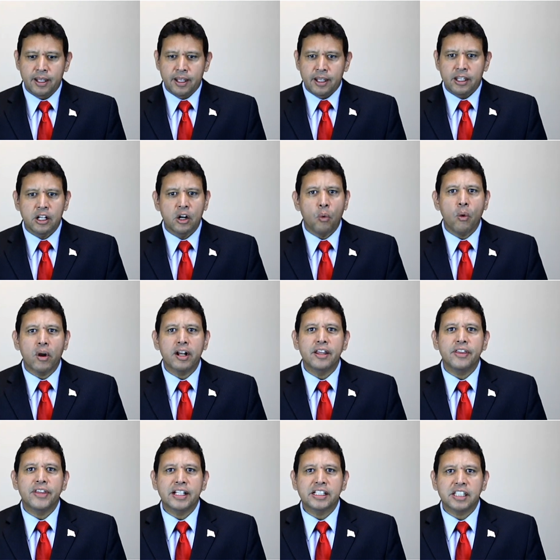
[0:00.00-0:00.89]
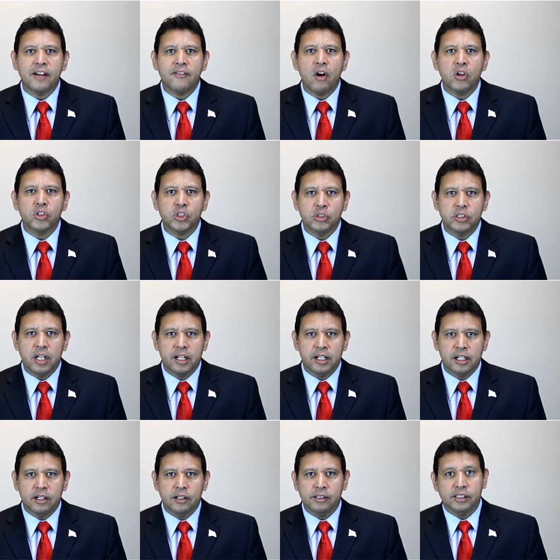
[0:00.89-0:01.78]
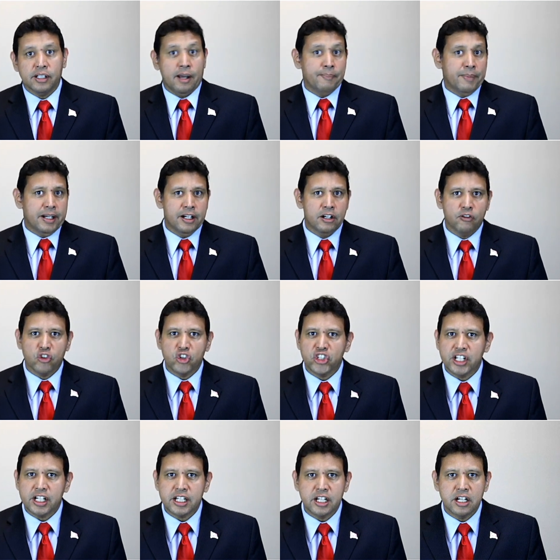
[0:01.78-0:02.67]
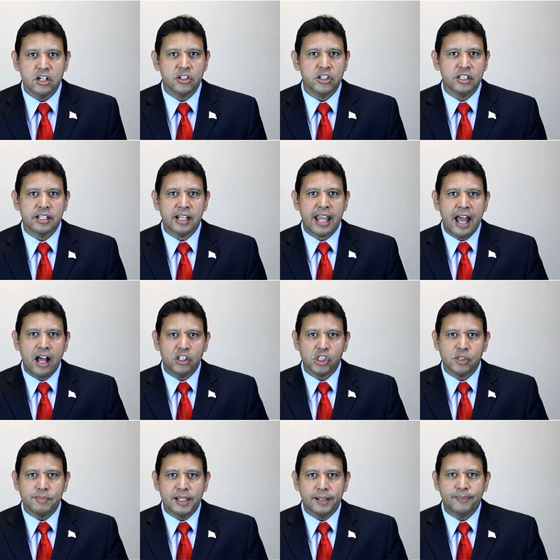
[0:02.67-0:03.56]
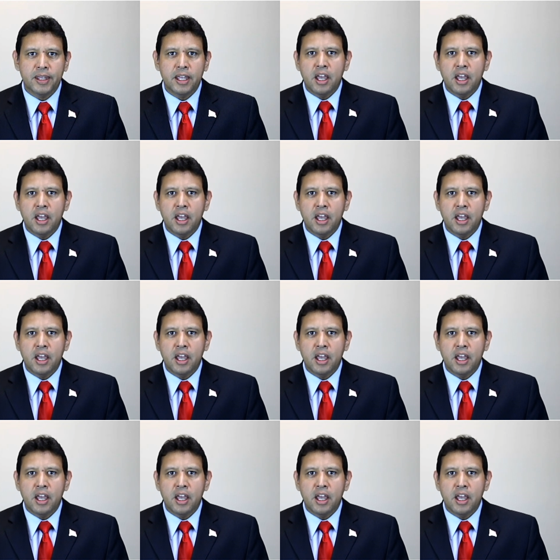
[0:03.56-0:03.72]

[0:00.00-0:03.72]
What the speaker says: You know, one of the things I've also done here is I've been here for 6 years as a councilman.